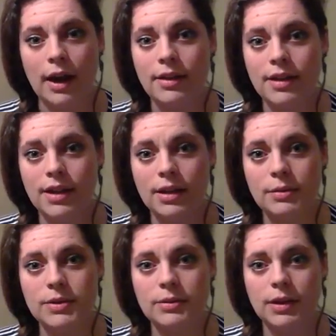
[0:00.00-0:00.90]
I think
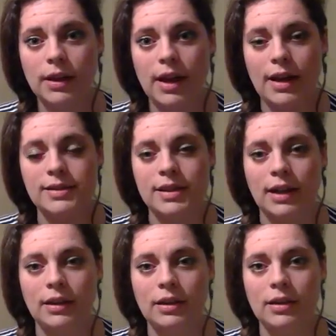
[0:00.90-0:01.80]
he was
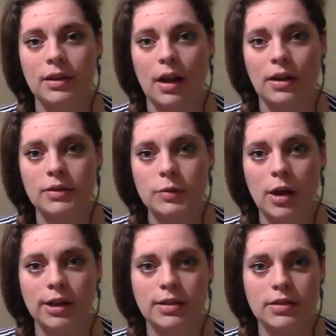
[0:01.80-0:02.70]
realizing on his
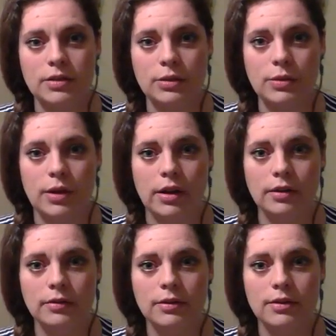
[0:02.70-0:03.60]
walk to
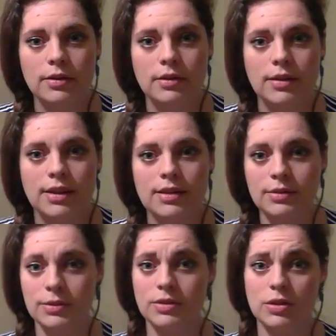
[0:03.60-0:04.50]
school that
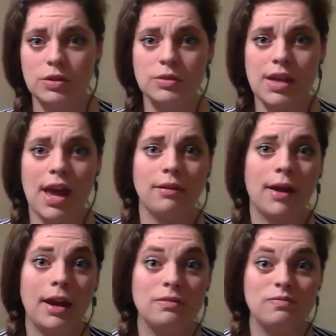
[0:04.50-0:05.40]
this was a new day,
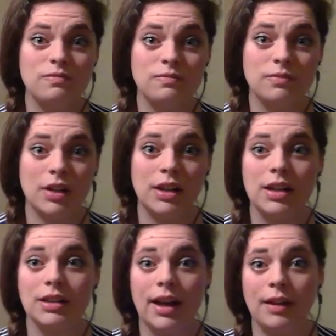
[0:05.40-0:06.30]
right?
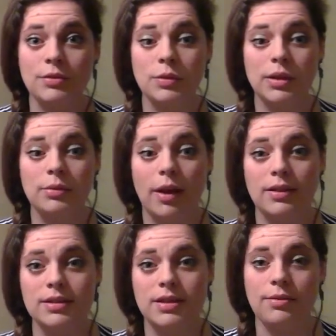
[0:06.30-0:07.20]
He didn't have to worry
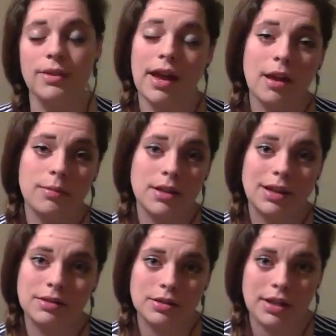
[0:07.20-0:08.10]
about the stuff that happened
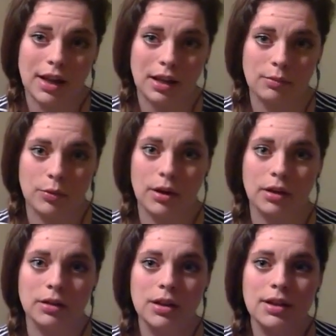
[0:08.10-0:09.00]
yesterday
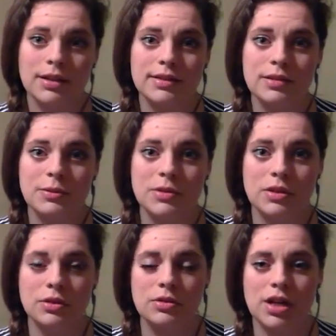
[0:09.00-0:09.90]
anymore because this was
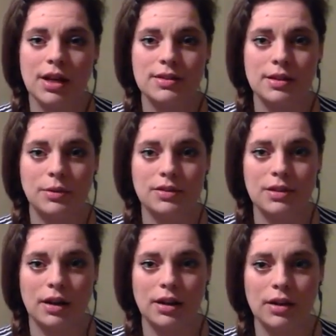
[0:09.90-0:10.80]
a new chance. He was
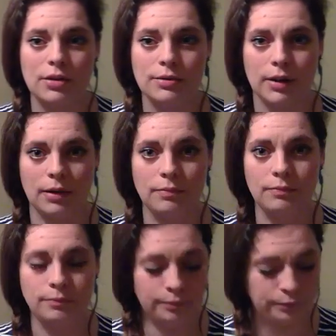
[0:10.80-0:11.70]
starting over.